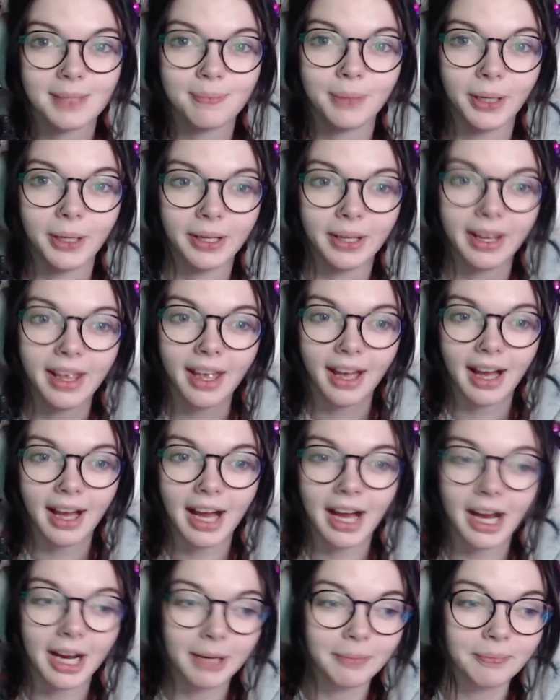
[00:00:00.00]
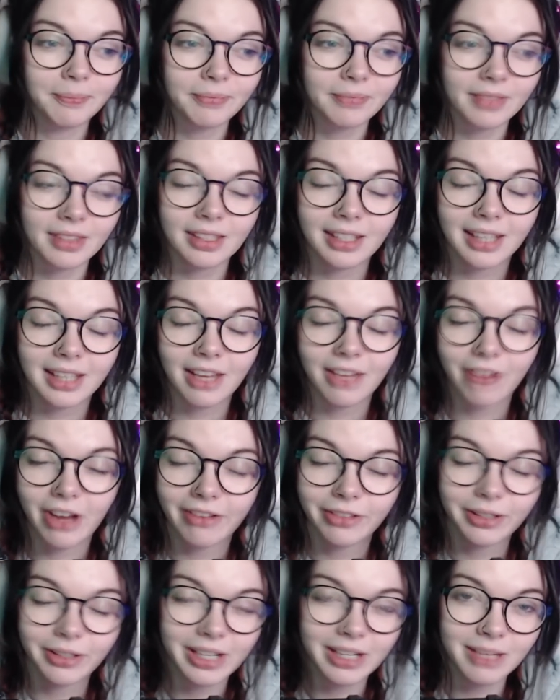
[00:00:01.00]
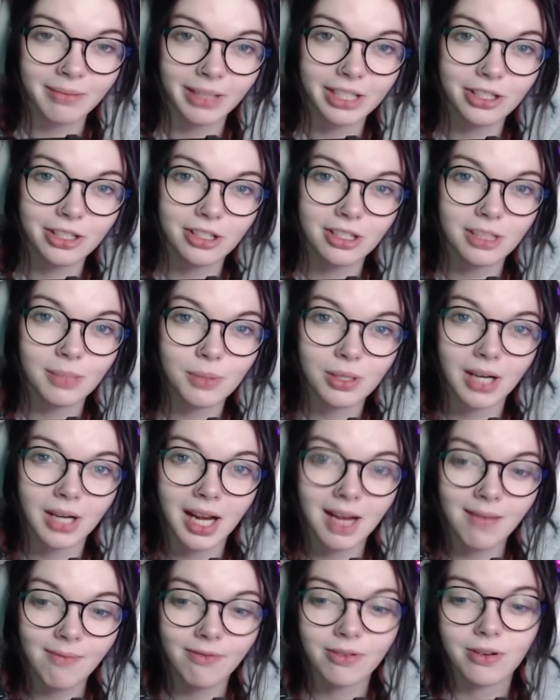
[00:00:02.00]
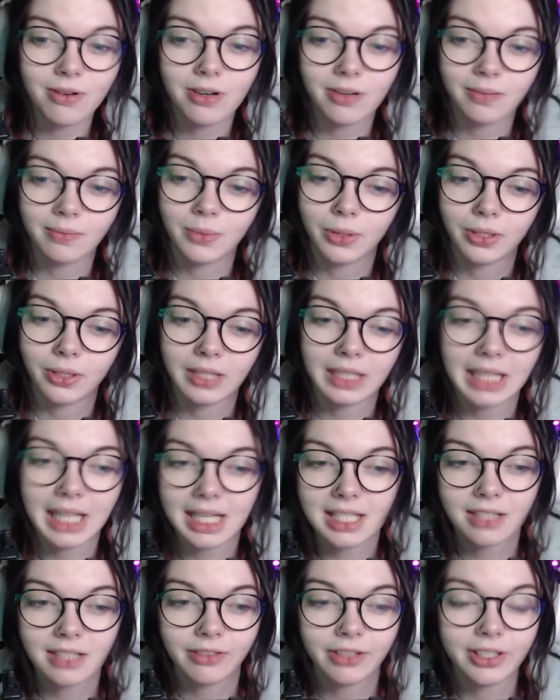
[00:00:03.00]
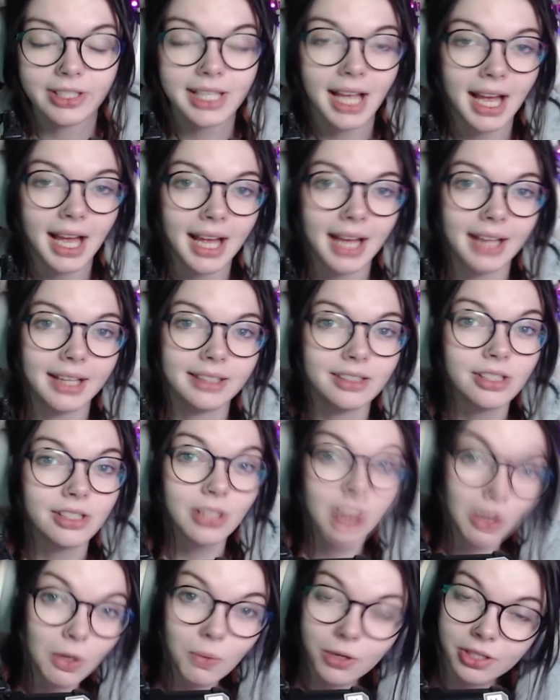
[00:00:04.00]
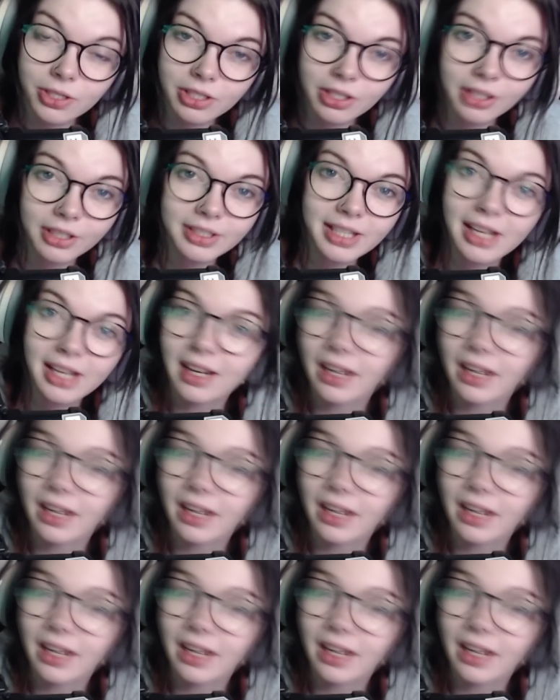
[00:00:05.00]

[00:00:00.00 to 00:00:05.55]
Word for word: But, um, if you haven't already, make sure you subscribe for more The Last of Us and Star Wars content.